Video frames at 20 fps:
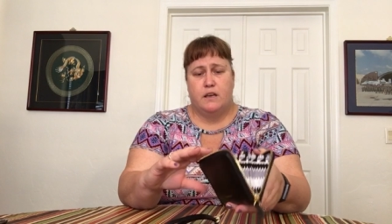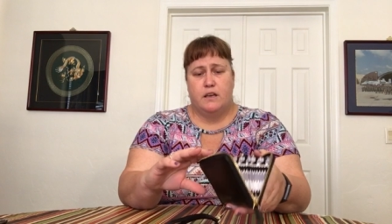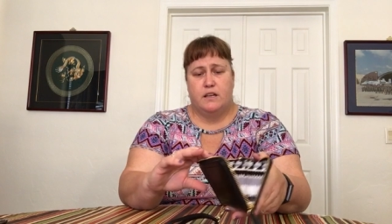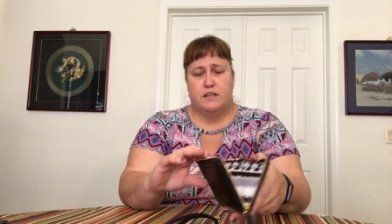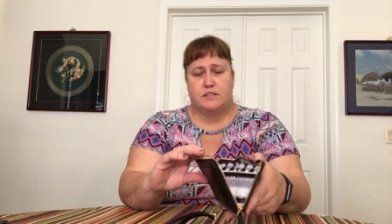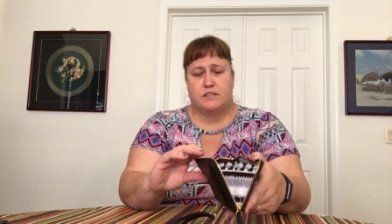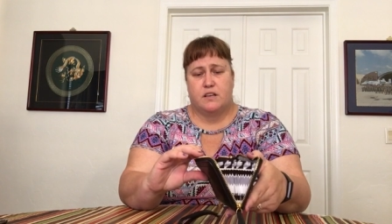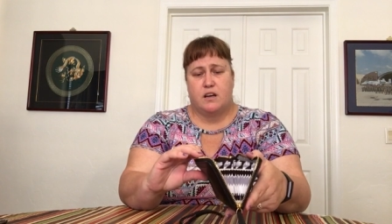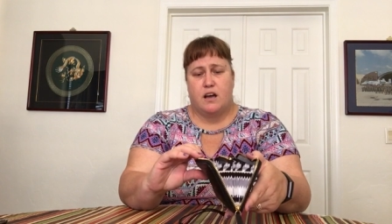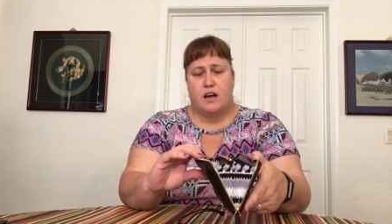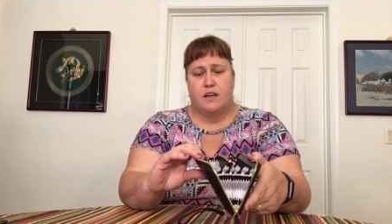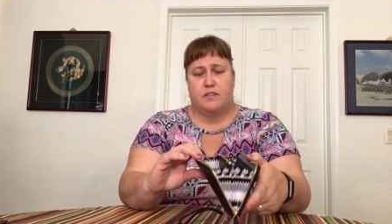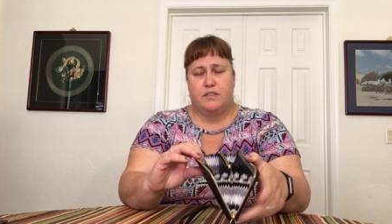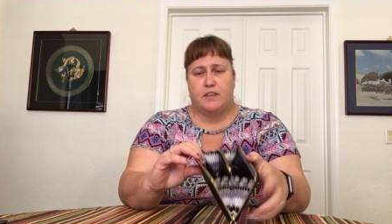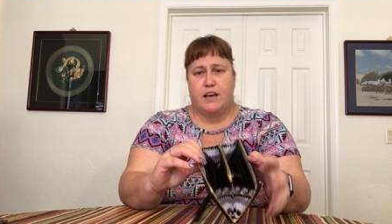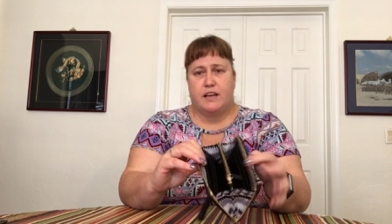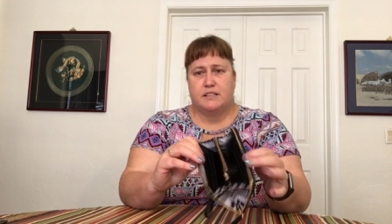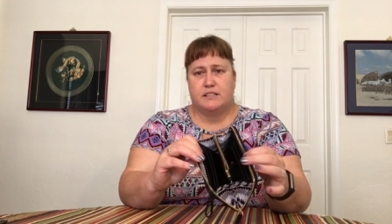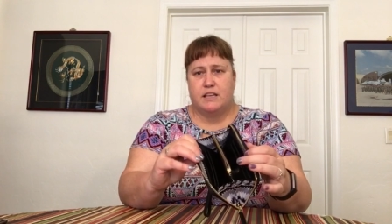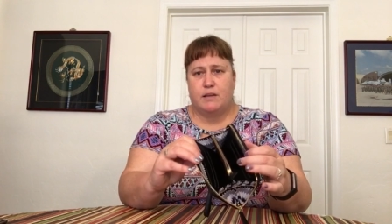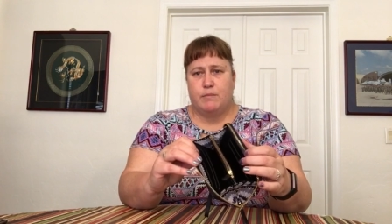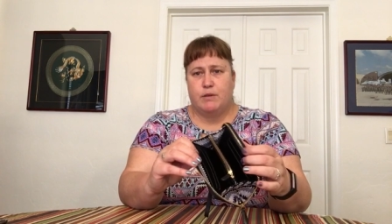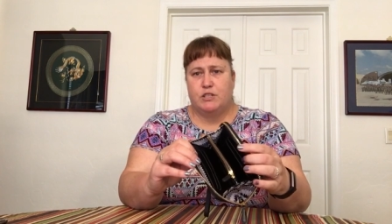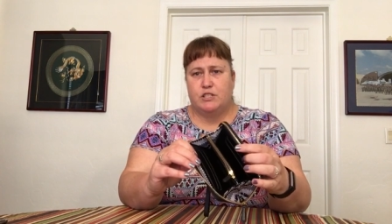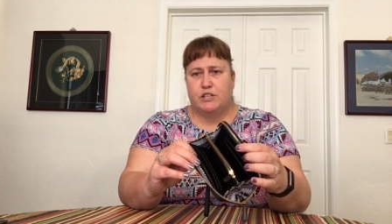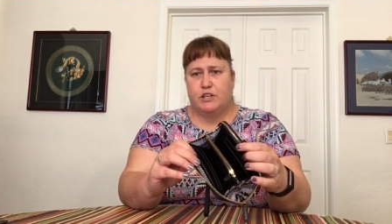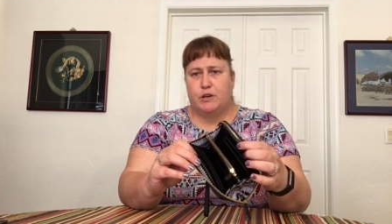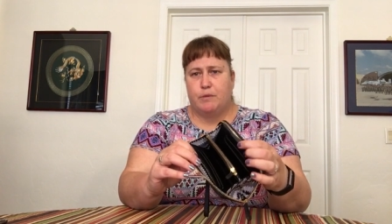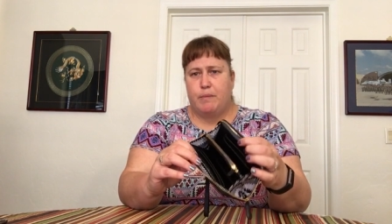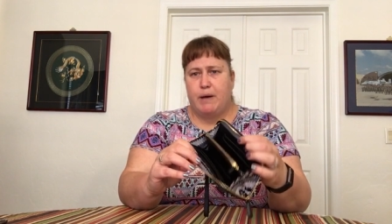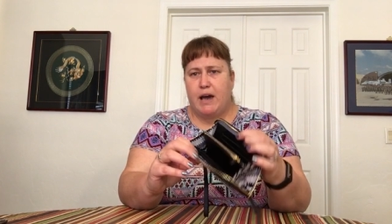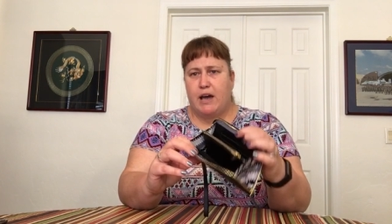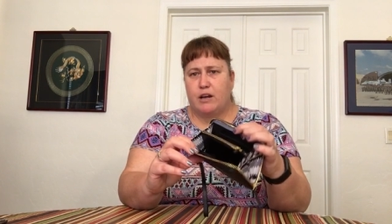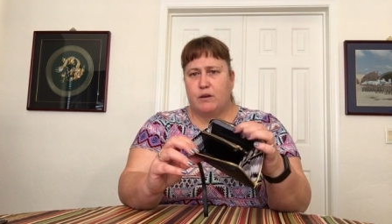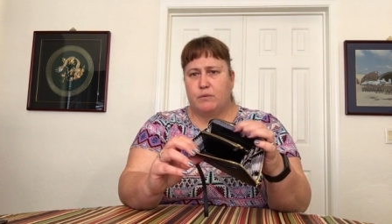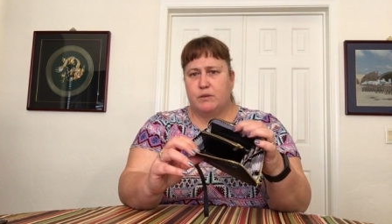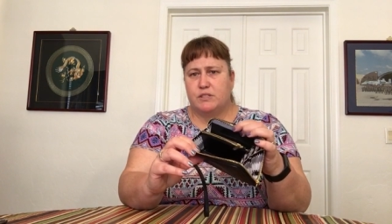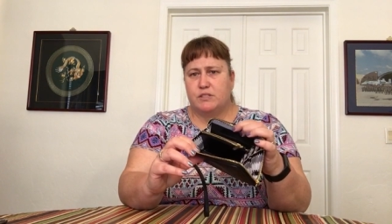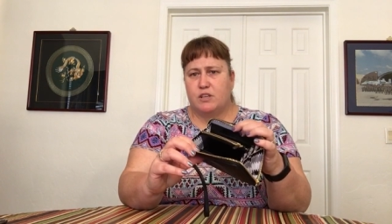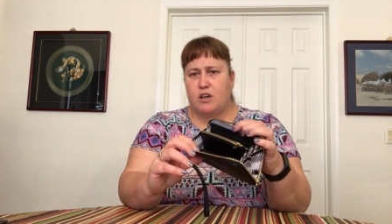It's got that same interior
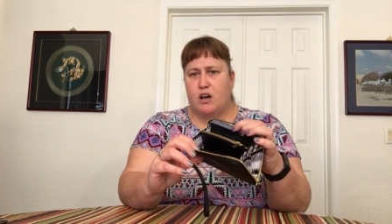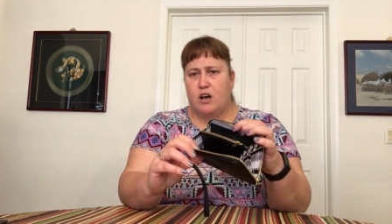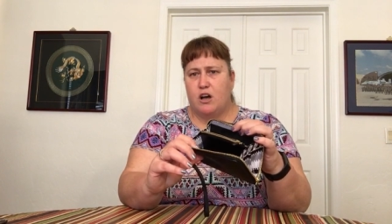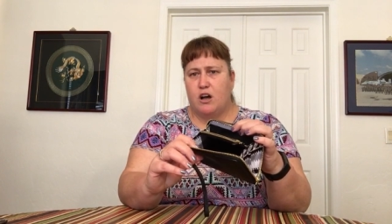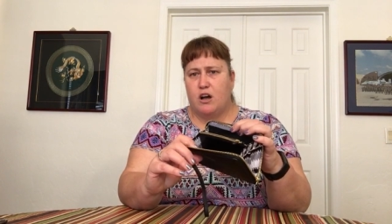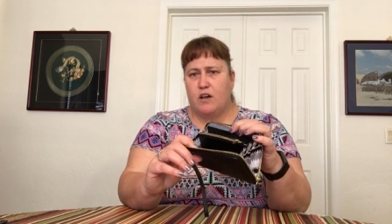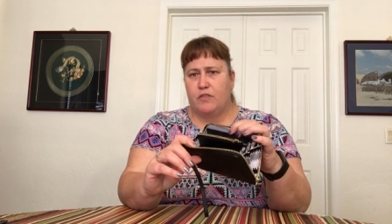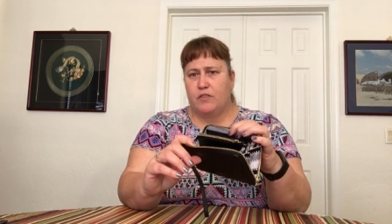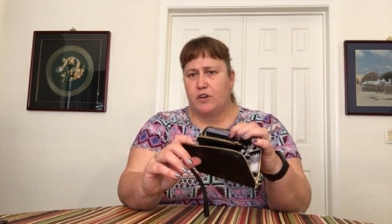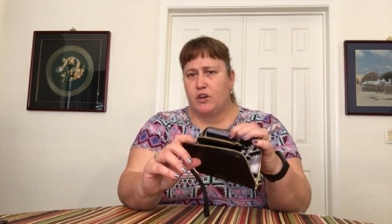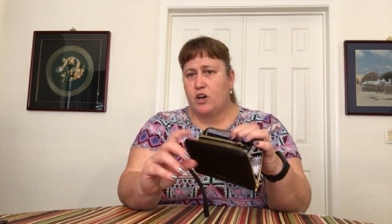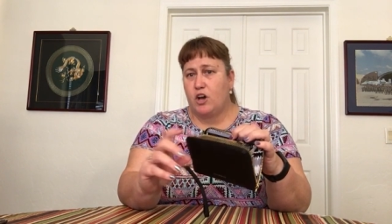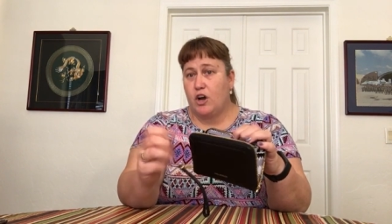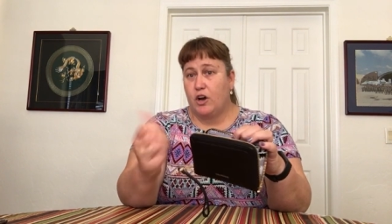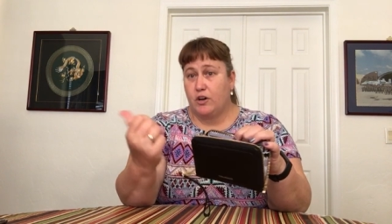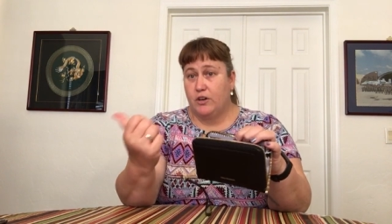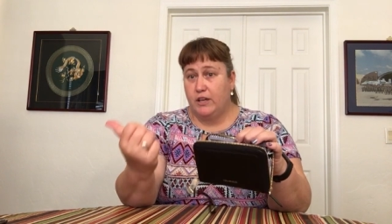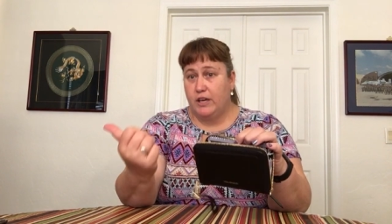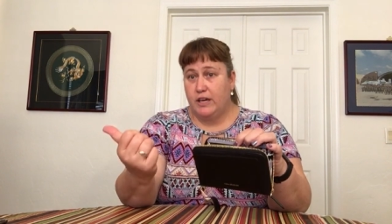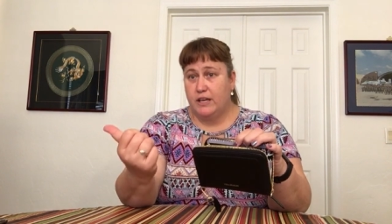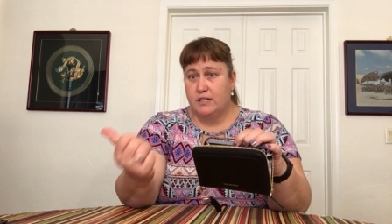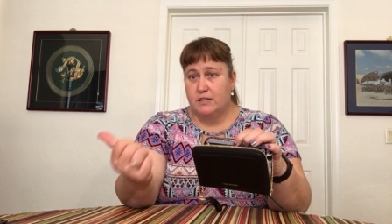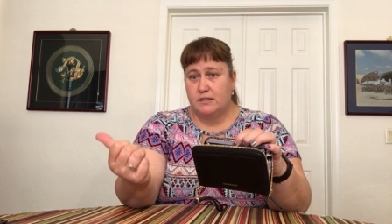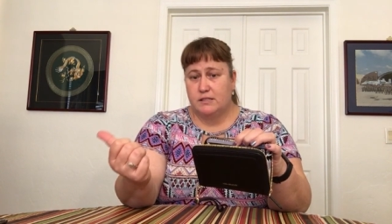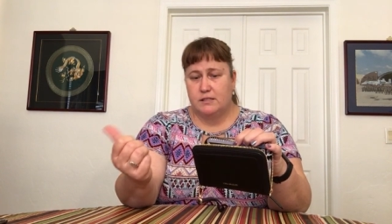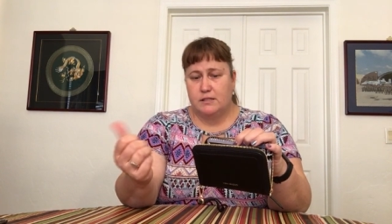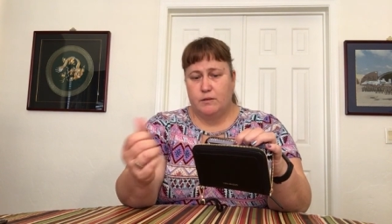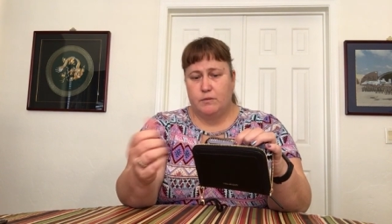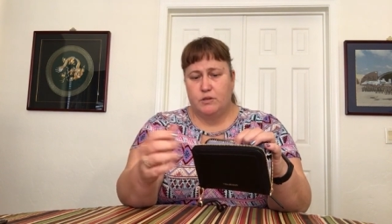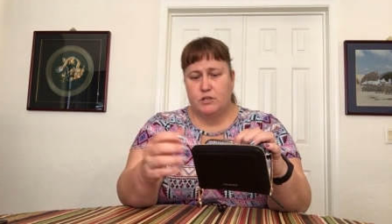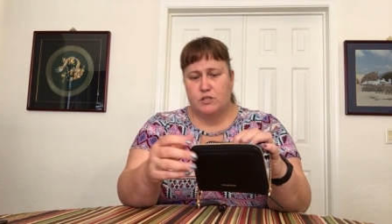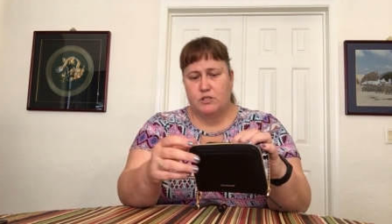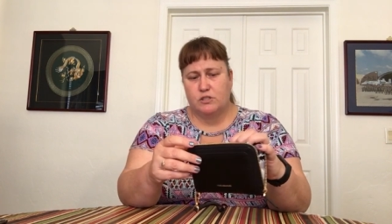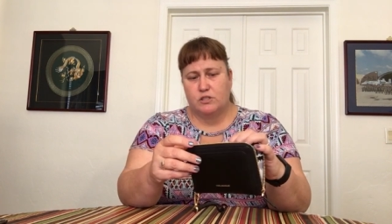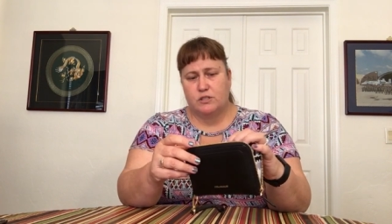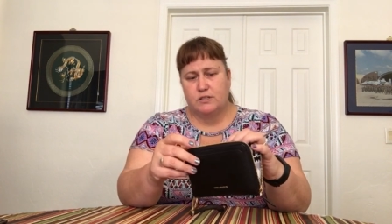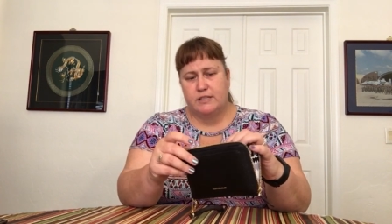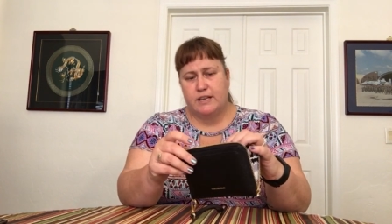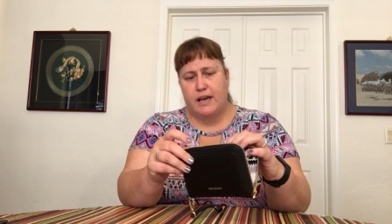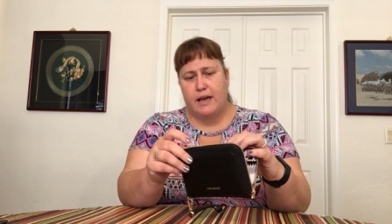pattern we saw on the card case that we just
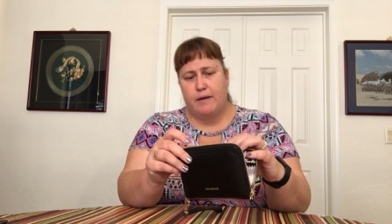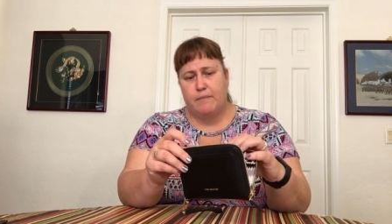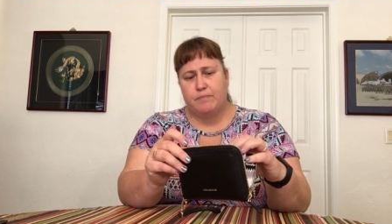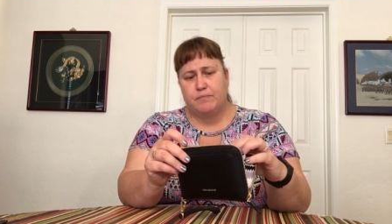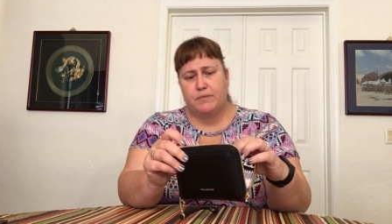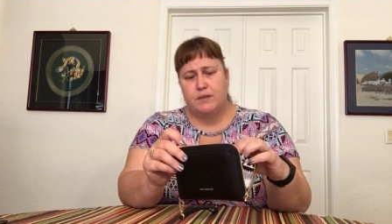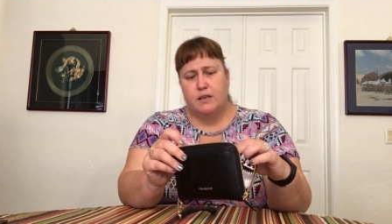looked at.